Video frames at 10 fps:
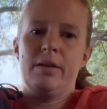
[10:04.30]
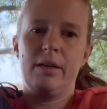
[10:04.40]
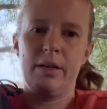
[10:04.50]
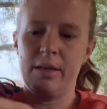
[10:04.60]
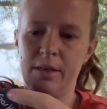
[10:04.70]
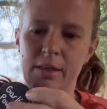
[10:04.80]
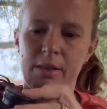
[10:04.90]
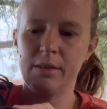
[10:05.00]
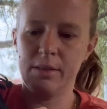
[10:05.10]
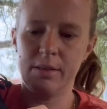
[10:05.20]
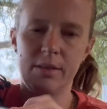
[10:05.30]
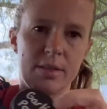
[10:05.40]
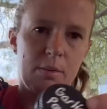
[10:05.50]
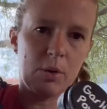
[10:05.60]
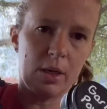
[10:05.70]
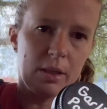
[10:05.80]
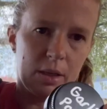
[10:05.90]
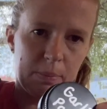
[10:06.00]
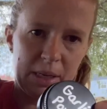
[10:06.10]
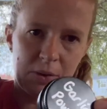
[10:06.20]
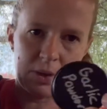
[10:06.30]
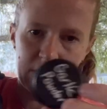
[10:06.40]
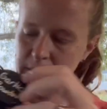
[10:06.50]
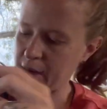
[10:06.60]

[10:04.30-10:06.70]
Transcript: uh, some garlic powder.